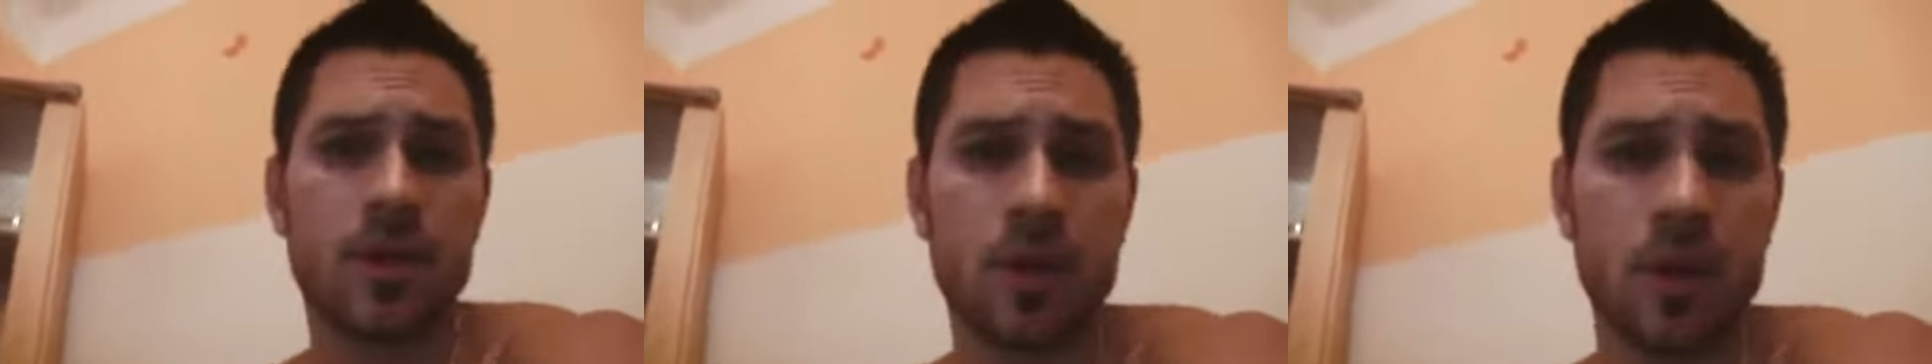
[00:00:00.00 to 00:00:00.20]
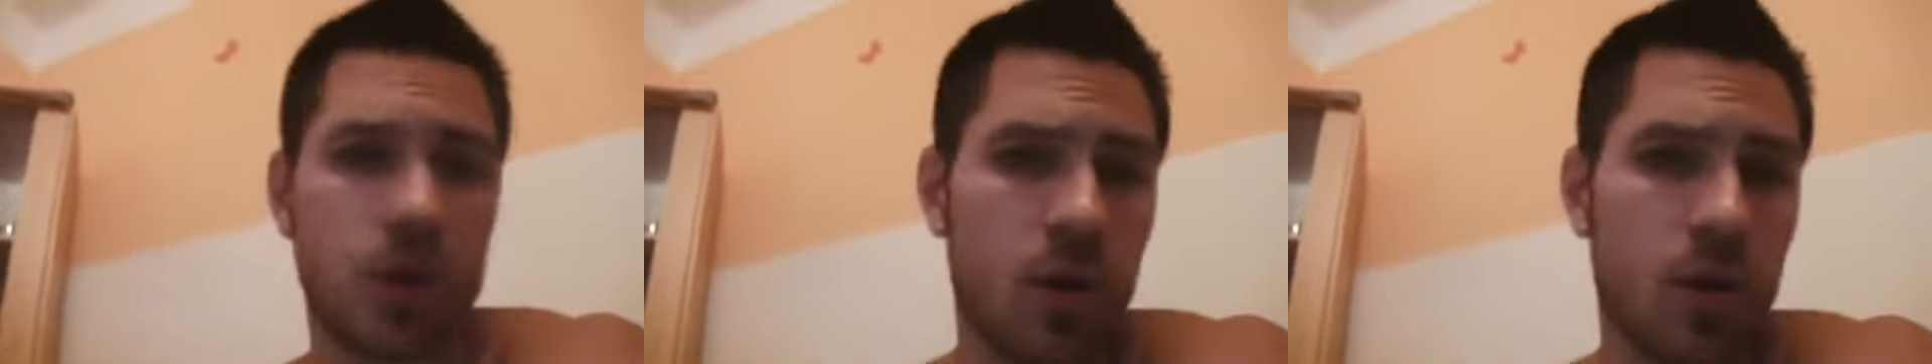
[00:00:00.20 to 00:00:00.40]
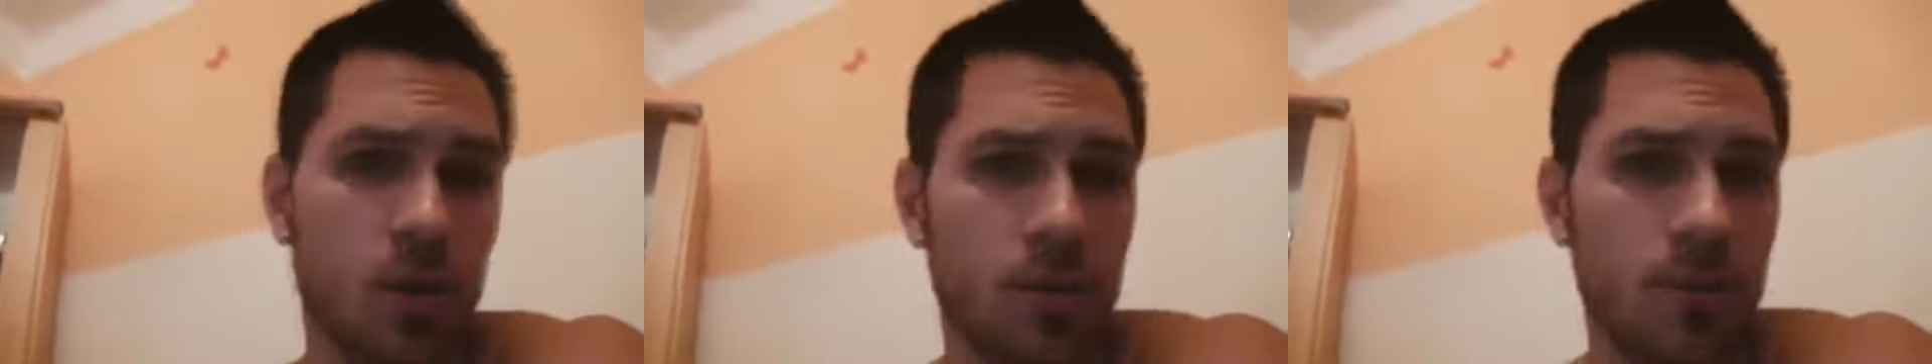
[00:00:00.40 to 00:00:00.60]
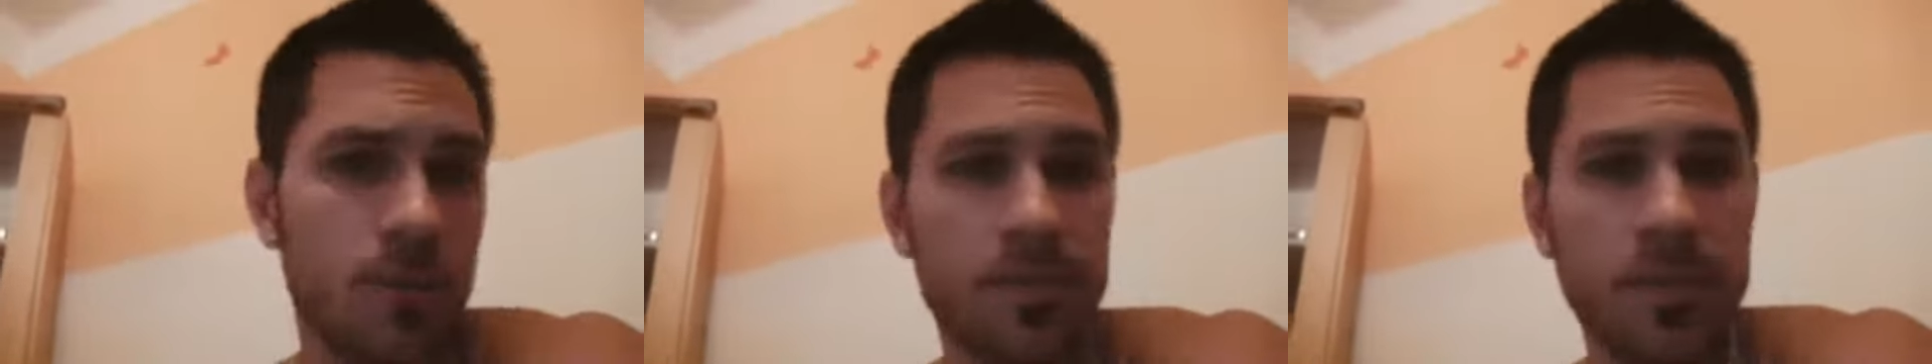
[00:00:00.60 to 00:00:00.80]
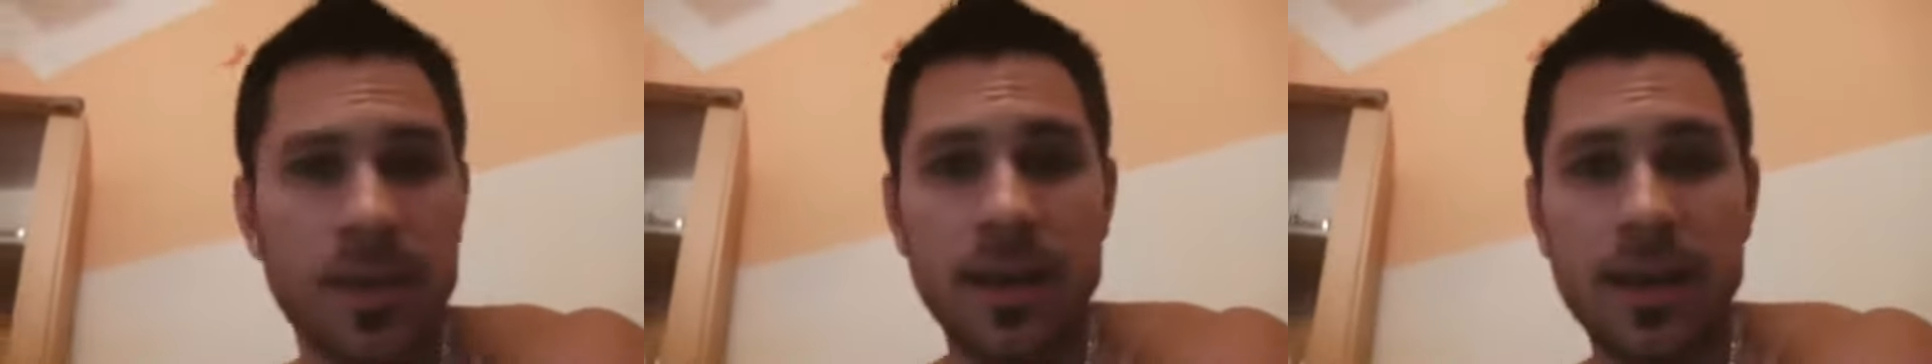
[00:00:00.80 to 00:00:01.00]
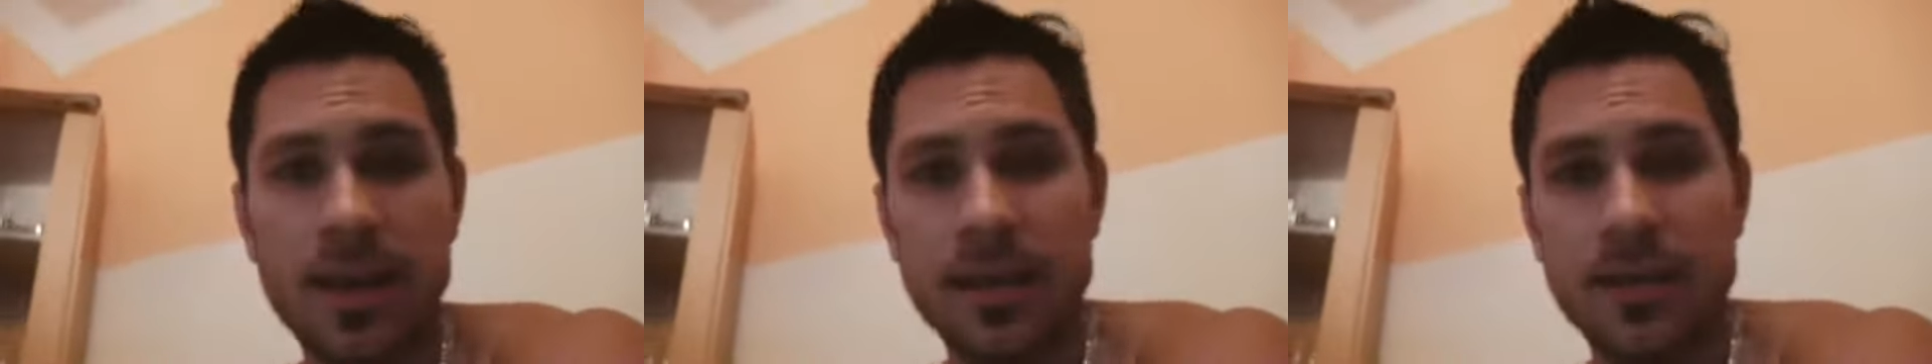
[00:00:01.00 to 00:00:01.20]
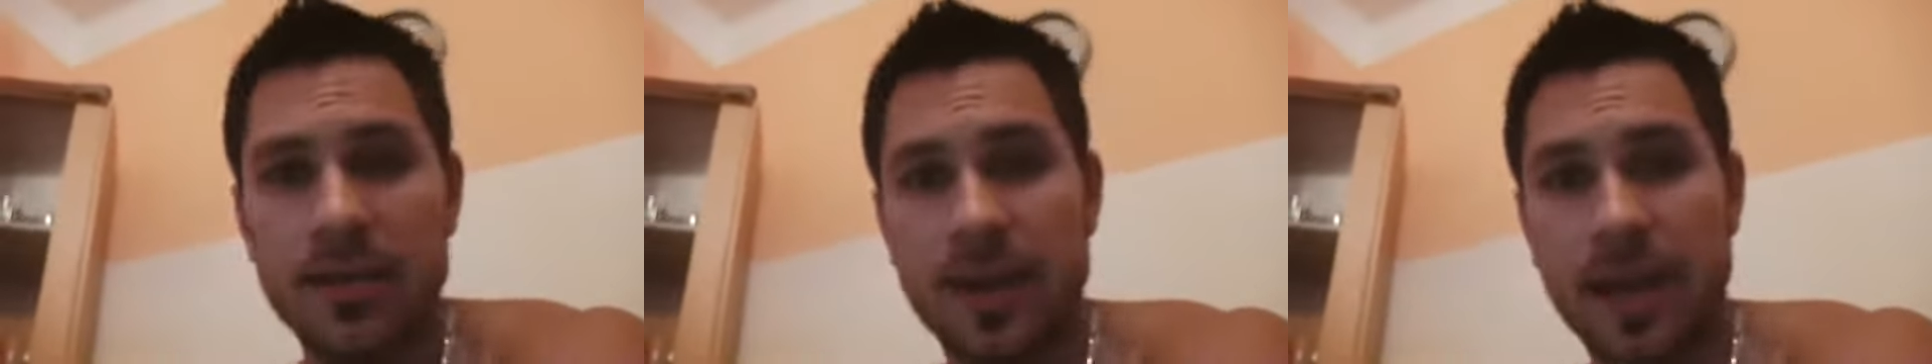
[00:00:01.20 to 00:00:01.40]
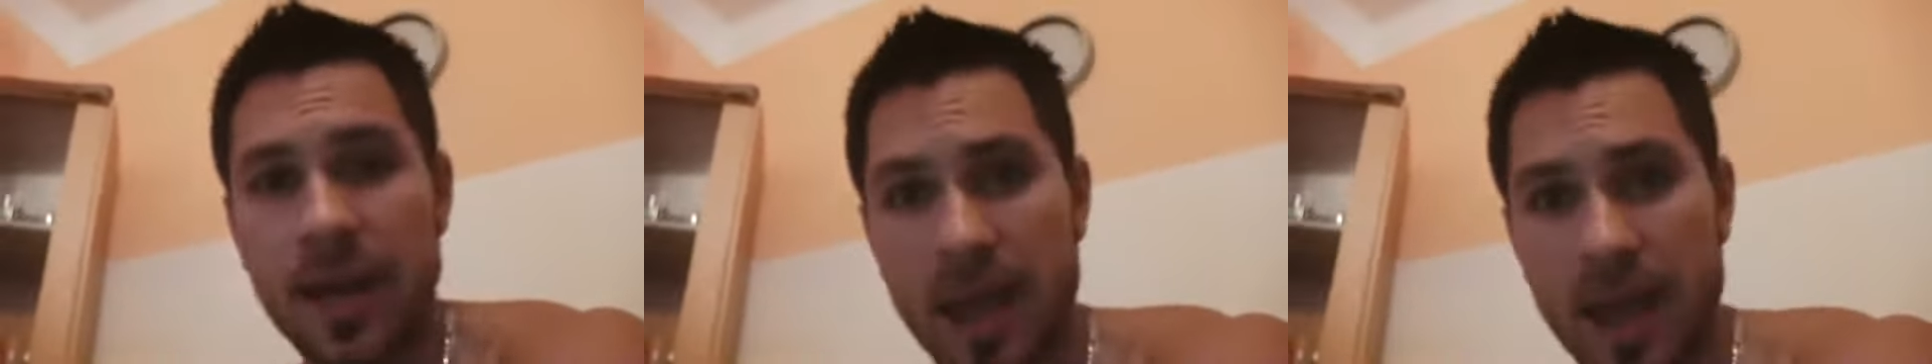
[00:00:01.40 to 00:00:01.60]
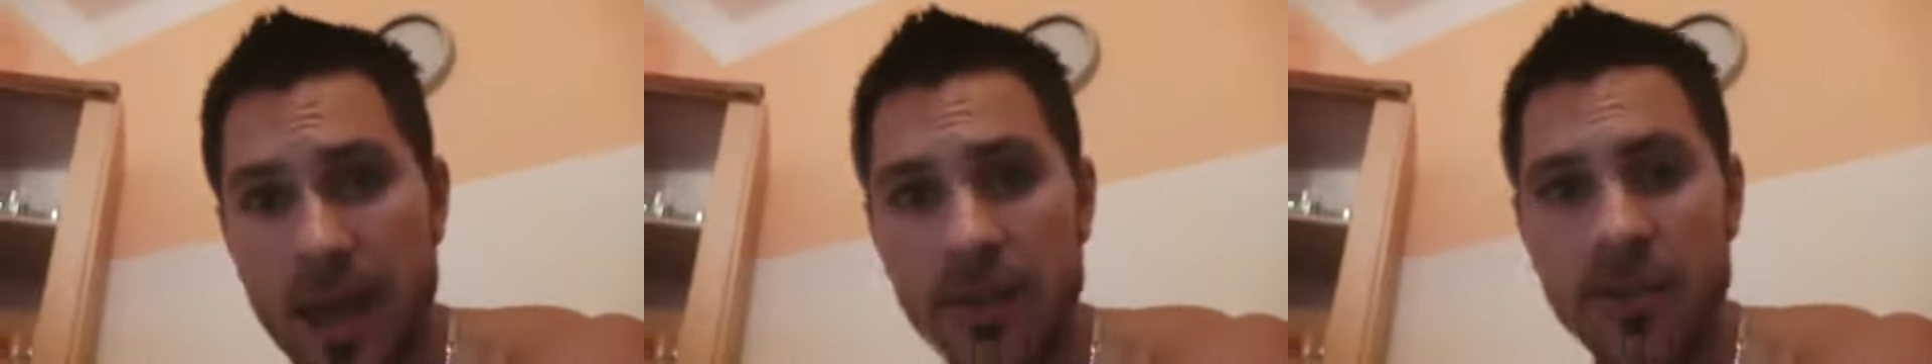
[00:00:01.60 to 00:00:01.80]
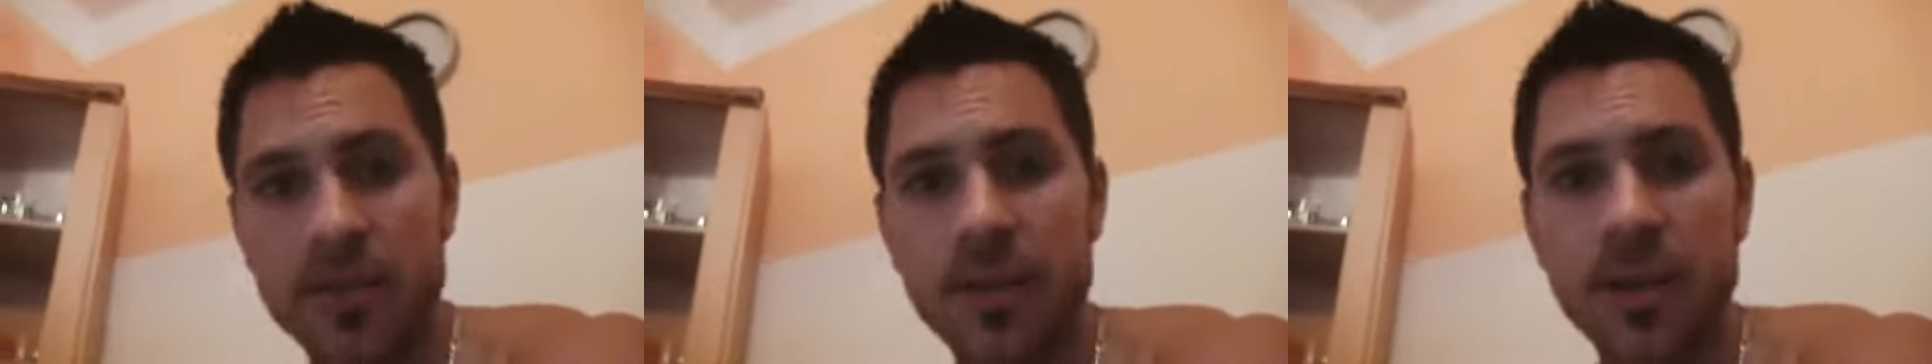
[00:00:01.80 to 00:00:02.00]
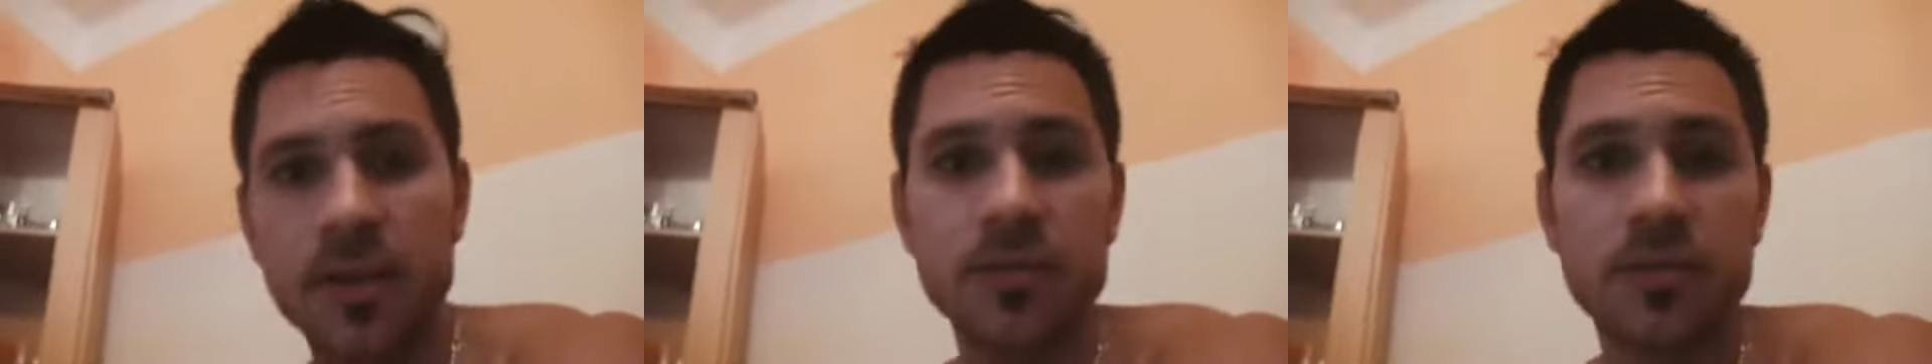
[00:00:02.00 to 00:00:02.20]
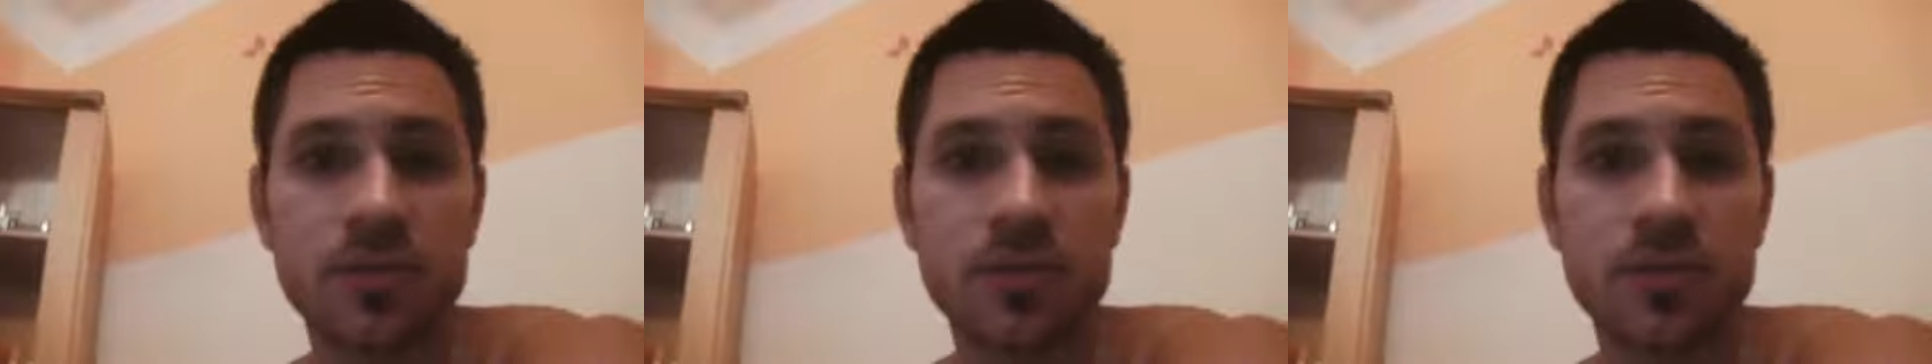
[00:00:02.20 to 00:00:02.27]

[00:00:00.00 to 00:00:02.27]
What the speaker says: You know, eat clean,